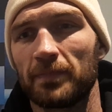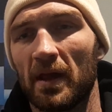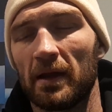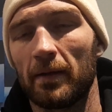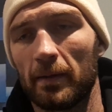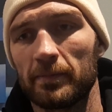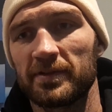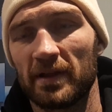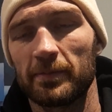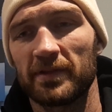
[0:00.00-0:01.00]
and
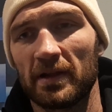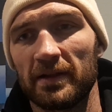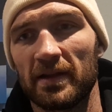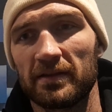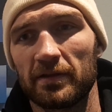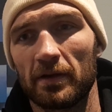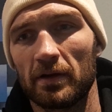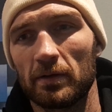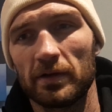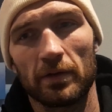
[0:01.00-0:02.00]
I'm still in that
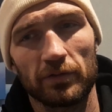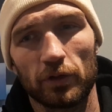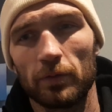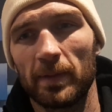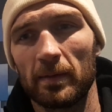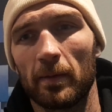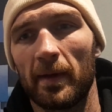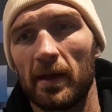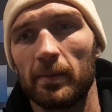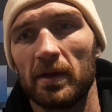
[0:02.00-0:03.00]
circle, you know, good people
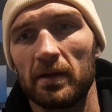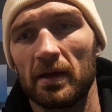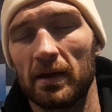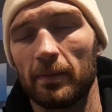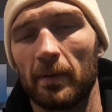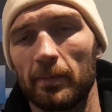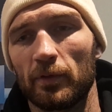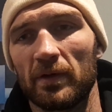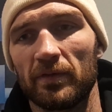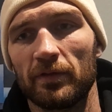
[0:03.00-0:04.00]
behind me, and I'm
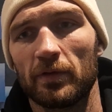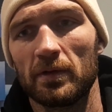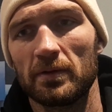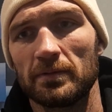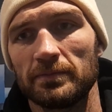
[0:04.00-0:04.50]
grateful for it.